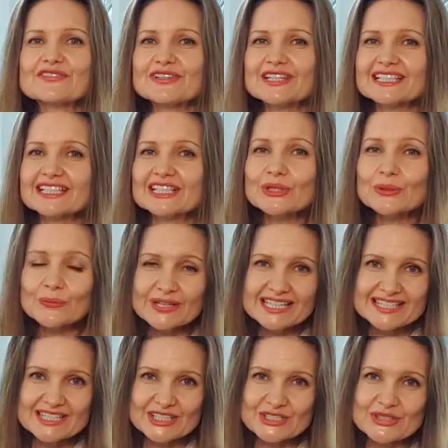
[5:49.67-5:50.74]
feeling
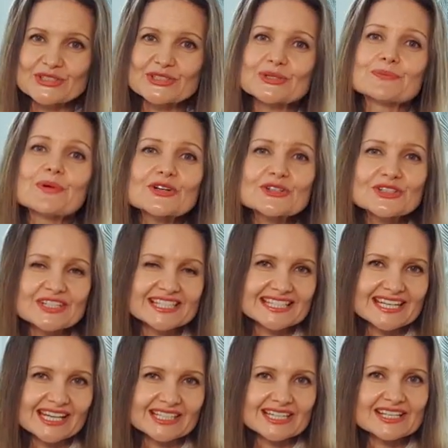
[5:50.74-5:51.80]
queasy due to motion
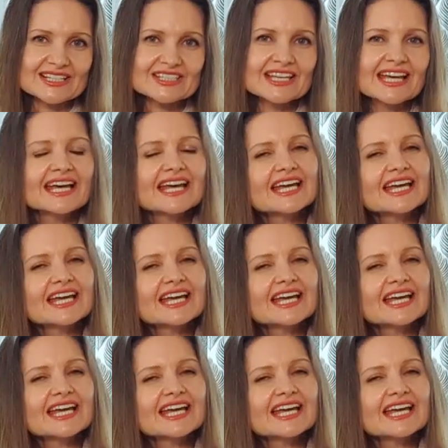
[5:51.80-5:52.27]
sickness,